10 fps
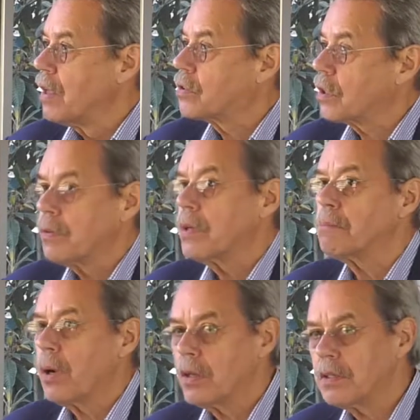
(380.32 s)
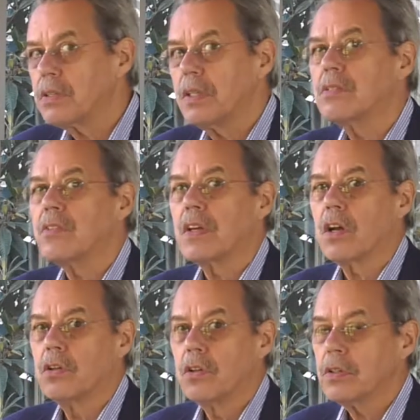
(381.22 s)
So that policies that
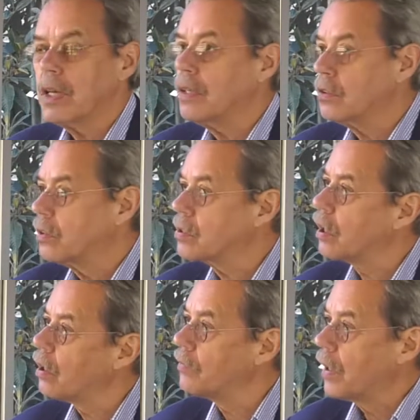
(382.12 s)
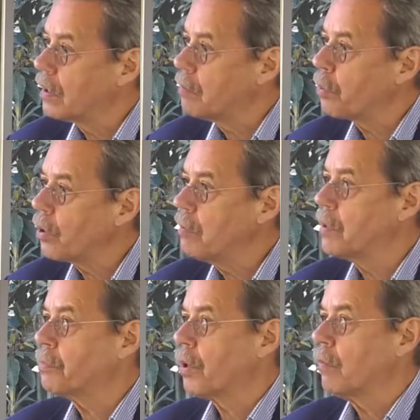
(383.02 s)
are looking to solve
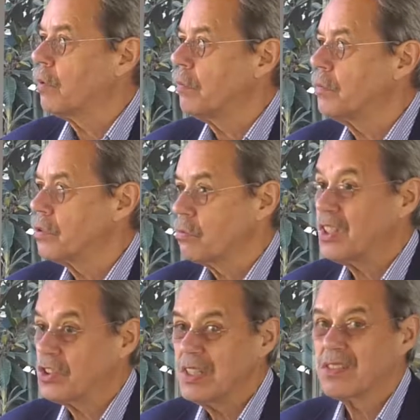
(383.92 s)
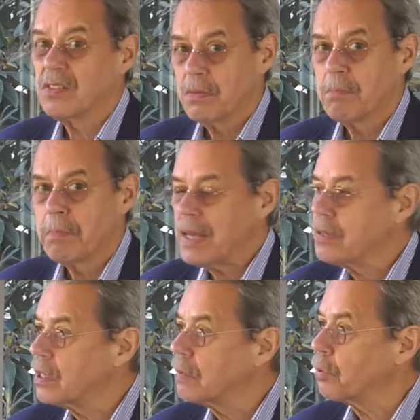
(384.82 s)
unemployment problems, which is the
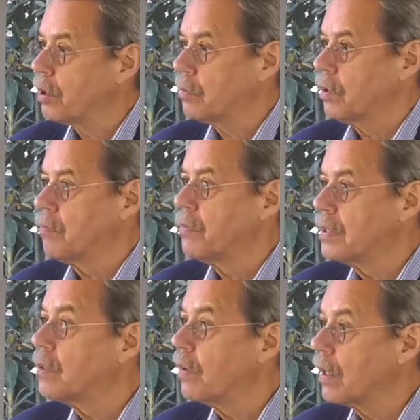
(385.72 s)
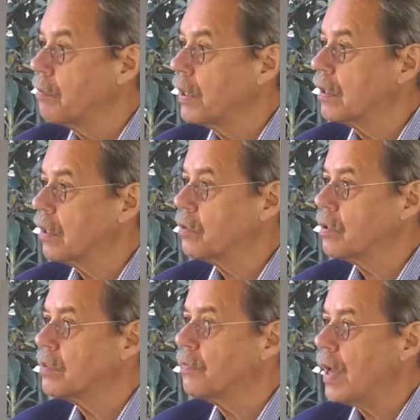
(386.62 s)
basic problem that developing
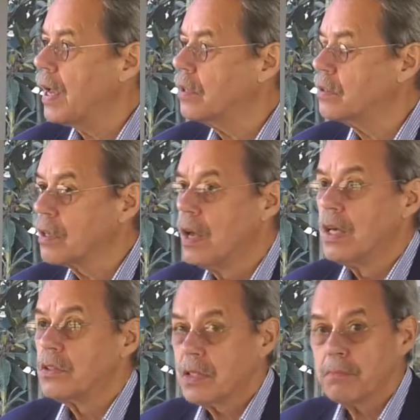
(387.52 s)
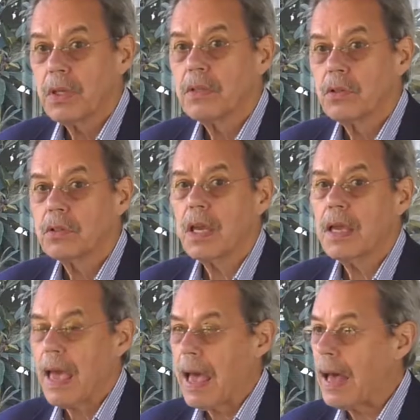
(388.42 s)
countries face, simply
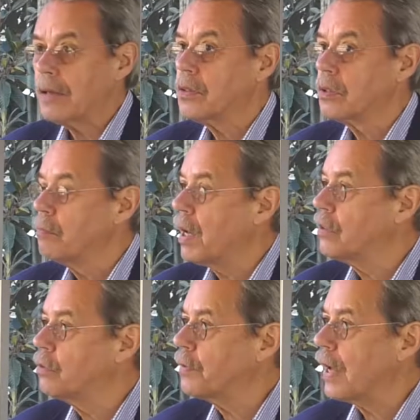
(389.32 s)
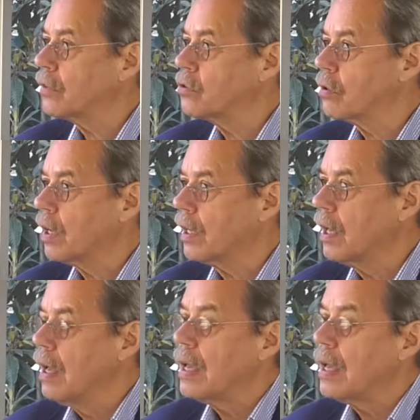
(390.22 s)
looking at manufacturing